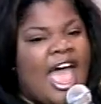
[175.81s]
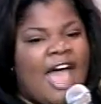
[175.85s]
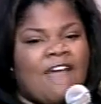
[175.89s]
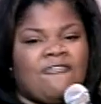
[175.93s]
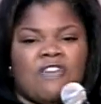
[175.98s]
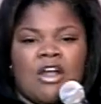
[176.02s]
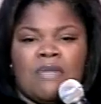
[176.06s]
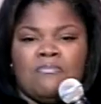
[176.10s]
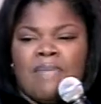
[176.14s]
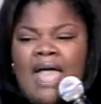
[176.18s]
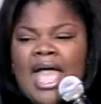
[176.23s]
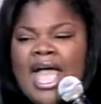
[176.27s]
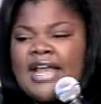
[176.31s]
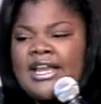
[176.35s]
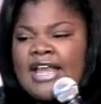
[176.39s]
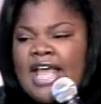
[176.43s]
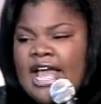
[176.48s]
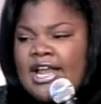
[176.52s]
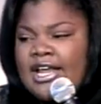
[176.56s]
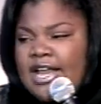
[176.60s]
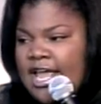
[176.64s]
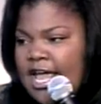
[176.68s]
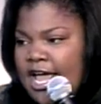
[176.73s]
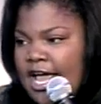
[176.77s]
Every man
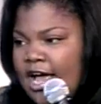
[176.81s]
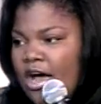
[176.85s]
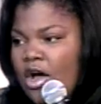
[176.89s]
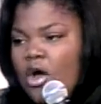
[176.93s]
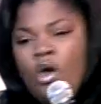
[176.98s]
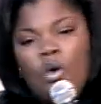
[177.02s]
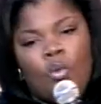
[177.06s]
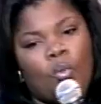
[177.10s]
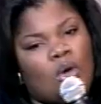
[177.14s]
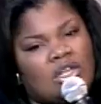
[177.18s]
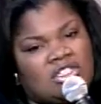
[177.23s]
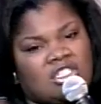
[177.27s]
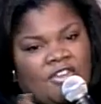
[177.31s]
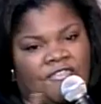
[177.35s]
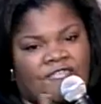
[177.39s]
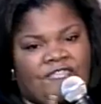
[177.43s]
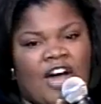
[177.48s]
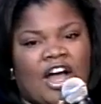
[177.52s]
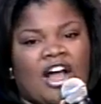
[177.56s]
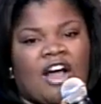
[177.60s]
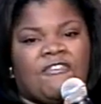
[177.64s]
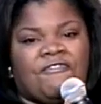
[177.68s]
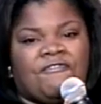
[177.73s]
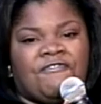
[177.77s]
in here wants to
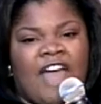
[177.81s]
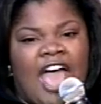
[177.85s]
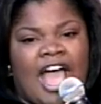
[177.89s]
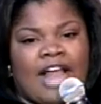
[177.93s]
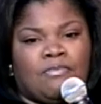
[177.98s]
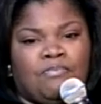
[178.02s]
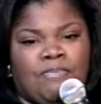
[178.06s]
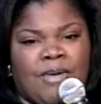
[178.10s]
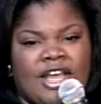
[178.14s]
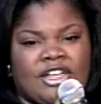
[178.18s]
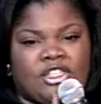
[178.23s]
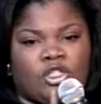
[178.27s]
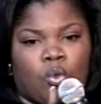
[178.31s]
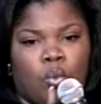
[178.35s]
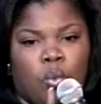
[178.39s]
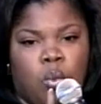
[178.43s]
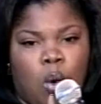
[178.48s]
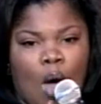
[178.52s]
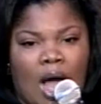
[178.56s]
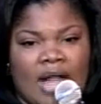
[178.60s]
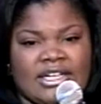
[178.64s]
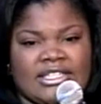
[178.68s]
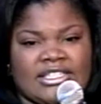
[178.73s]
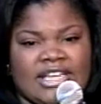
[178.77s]
fuck a fat bitch
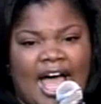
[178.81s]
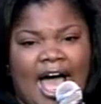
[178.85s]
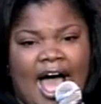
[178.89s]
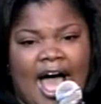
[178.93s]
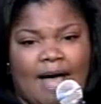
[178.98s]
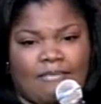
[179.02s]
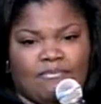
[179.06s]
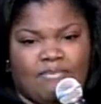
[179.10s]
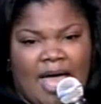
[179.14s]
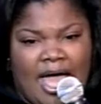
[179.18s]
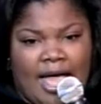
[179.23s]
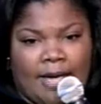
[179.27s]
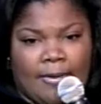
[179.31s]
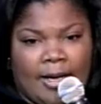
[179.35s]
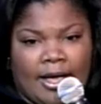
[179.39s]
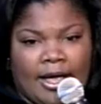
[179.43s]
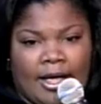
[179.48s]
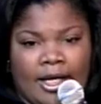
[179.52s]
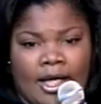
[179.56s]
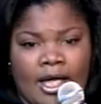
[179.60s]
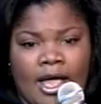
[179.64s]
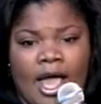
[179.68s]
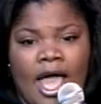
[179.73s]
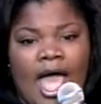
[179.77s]
one time,
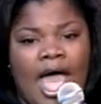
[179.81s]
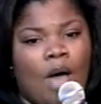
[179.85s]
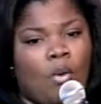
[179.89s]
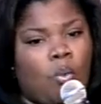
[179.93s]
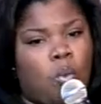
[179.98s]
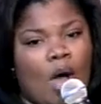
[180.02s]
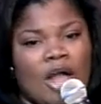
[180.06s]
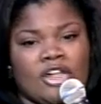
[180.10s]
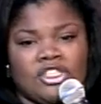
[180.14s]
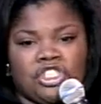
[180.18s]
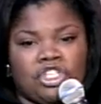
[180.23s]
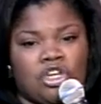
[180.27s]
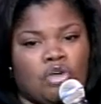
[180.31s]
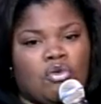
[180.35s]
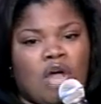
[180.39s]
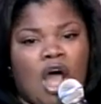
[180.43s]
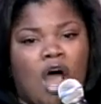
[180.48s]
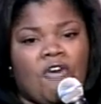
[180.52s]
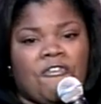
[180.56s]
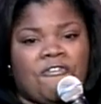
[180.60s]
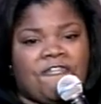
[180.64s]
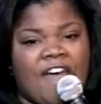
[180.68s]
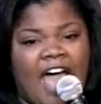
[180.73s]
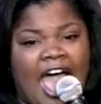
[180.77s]
baby. And once you
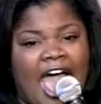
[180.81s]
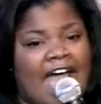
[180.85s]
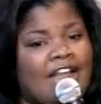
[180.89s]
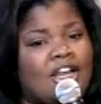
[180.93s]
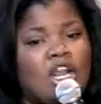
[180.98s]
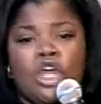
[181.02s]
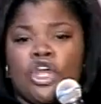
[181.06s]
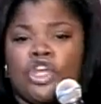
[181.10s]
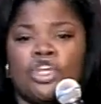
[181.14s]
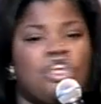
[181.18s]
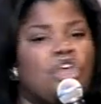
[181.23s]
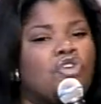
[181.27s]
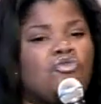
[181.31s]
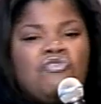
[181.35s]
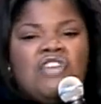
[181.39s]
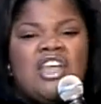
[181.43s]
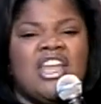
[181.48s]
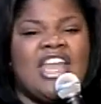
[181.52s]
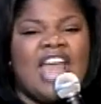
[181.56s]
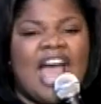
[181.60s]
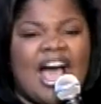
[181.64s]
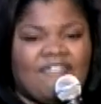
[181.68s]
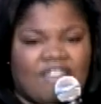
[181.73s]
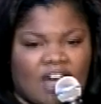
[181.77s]
go fat, you
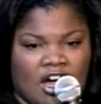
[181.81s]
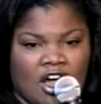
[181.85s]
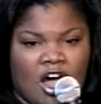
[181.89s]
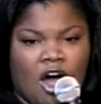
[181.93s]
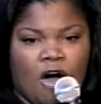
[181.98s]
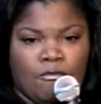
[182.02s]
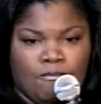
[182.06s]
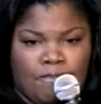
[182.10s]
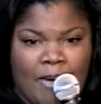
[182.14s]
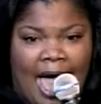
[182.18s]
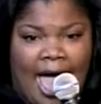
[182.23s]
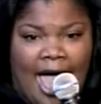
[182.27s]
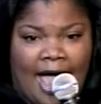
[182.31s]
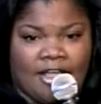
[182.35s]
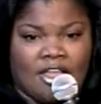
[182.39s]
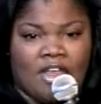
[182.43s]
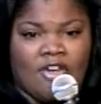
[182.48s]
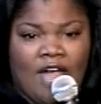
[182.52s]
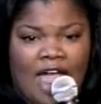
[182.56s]
never go back.